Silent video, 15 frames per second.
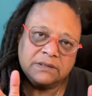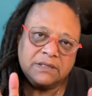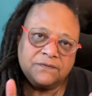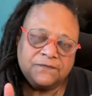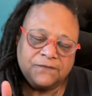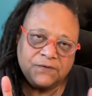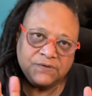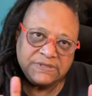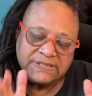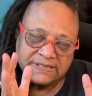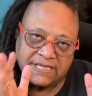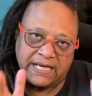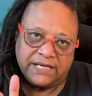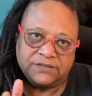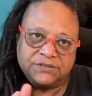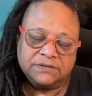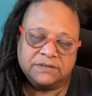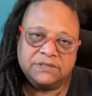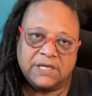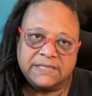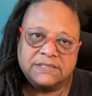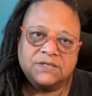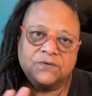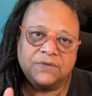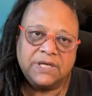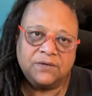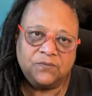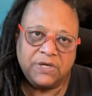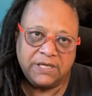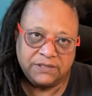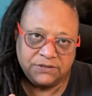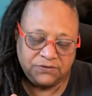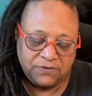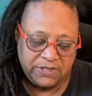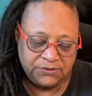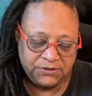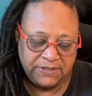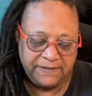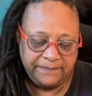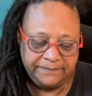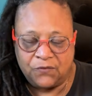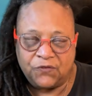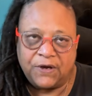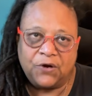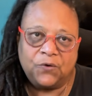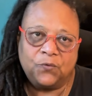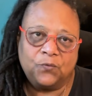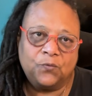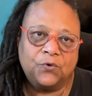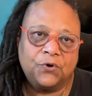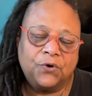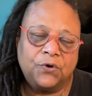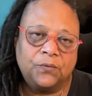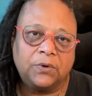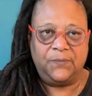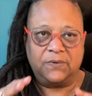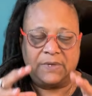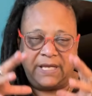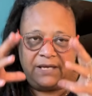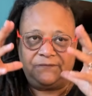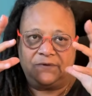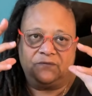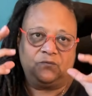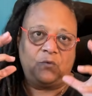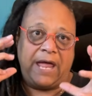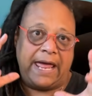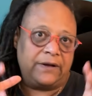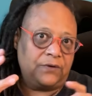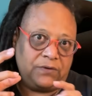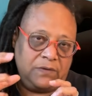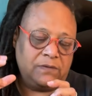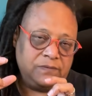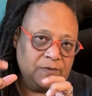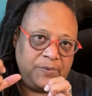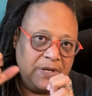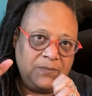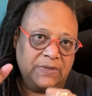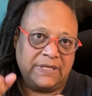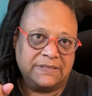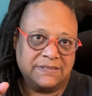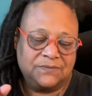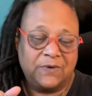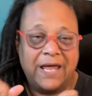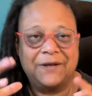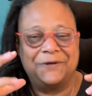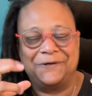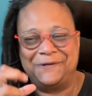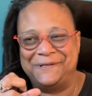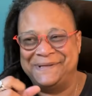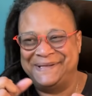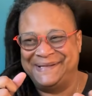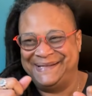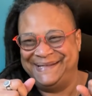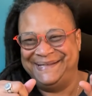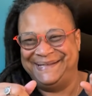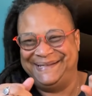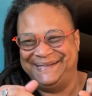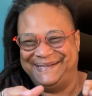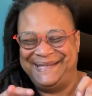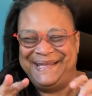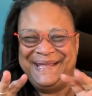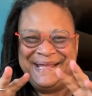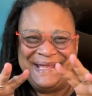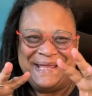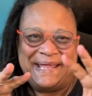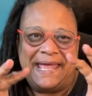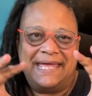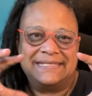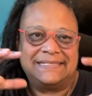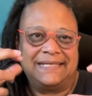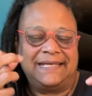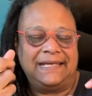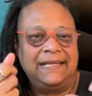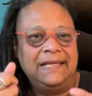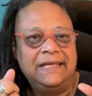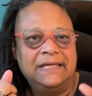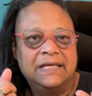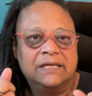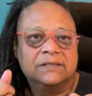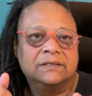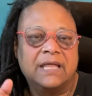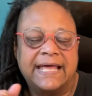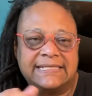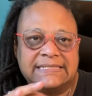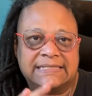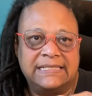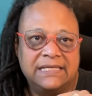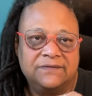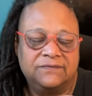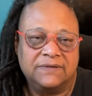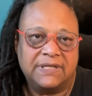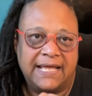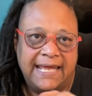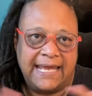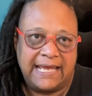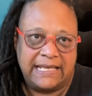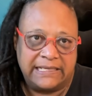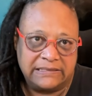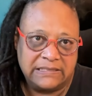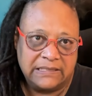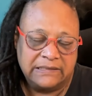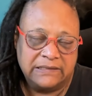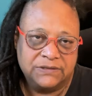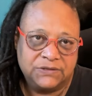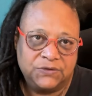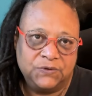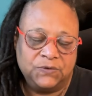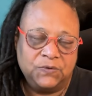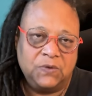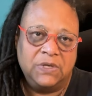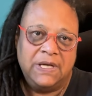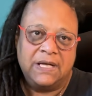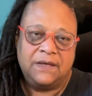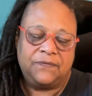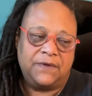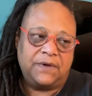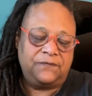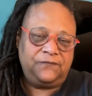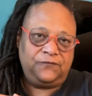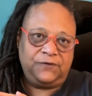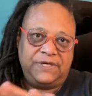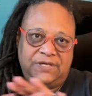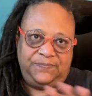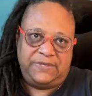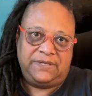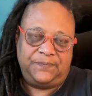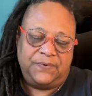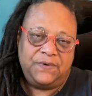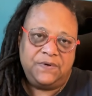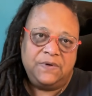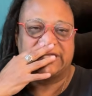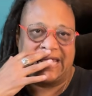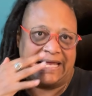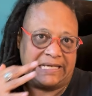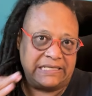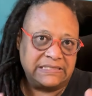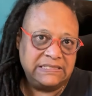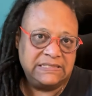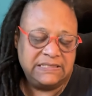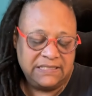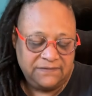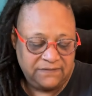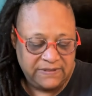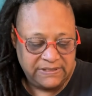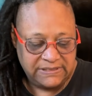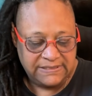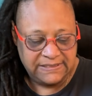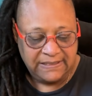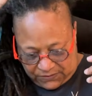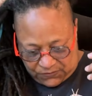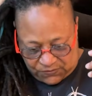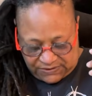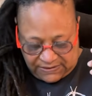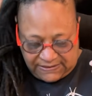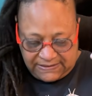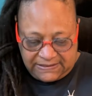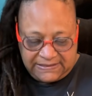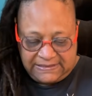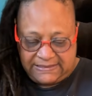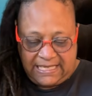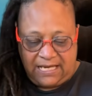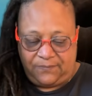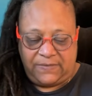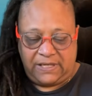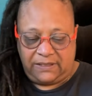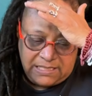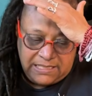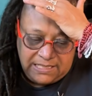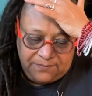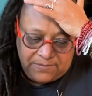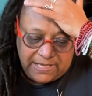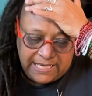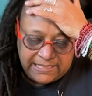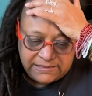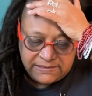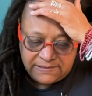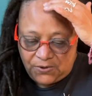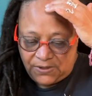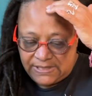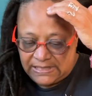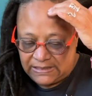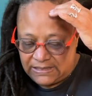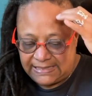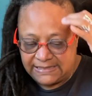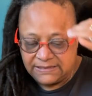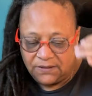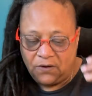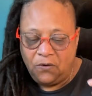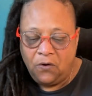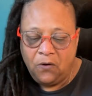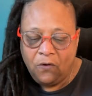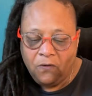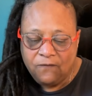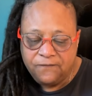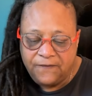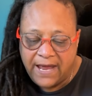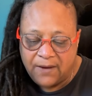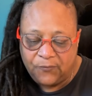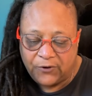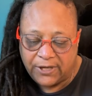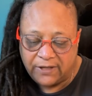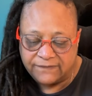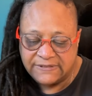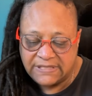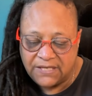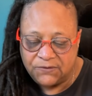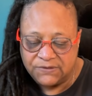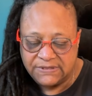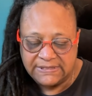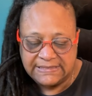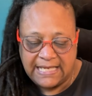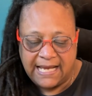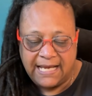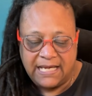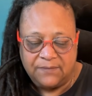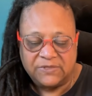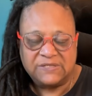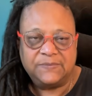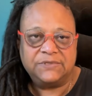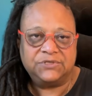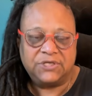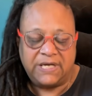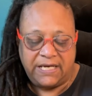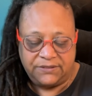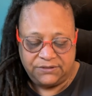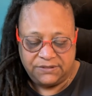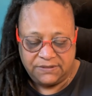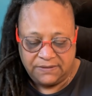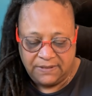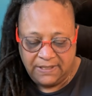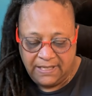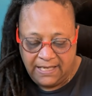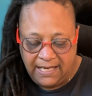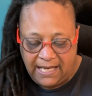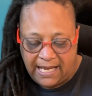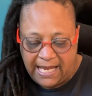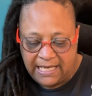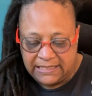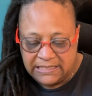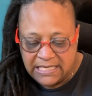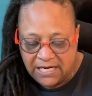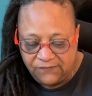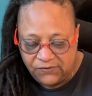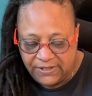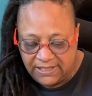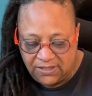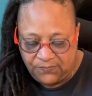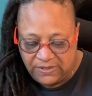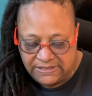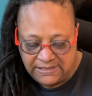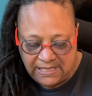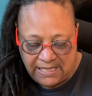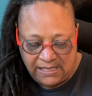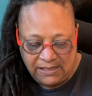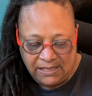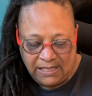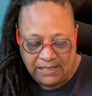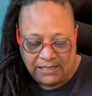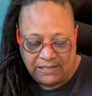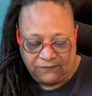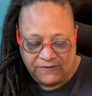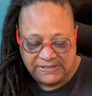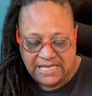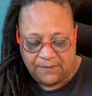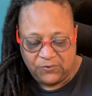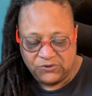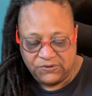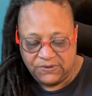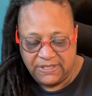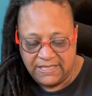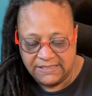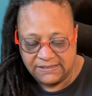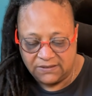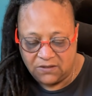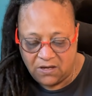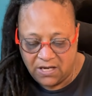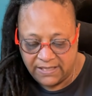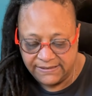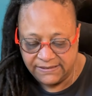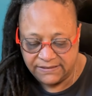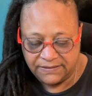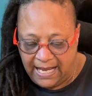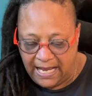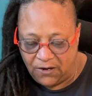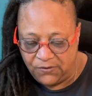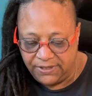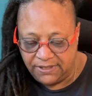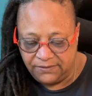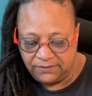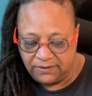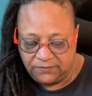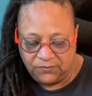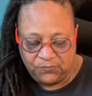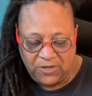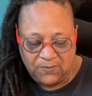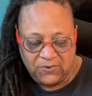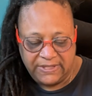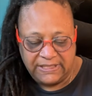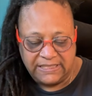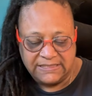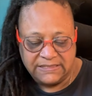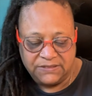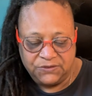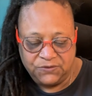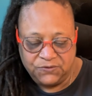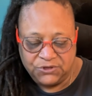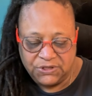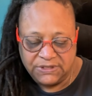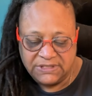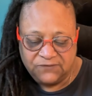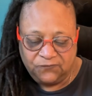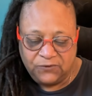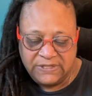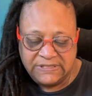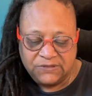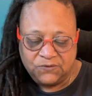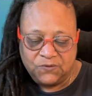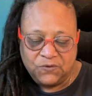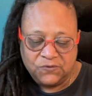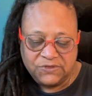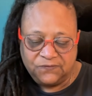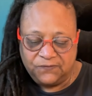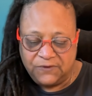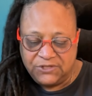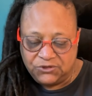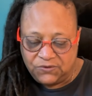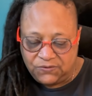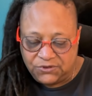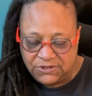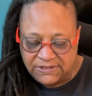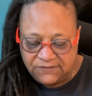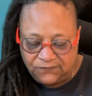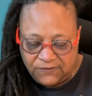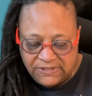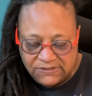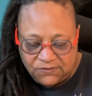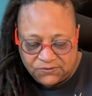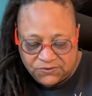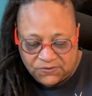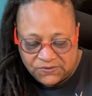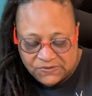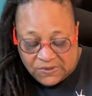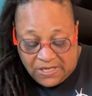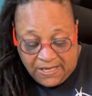the first stage, Johnsonian Reconstruction, there were a handful of radical Republicans, radical as in, let's give land to the freed people. Thaddeus Stevens, there's this statement he makes where he says the whole fabric of Southern society must be changed, and never can it be done if this opportunity is lost. How can Republican institutions, free schools, free churches, free social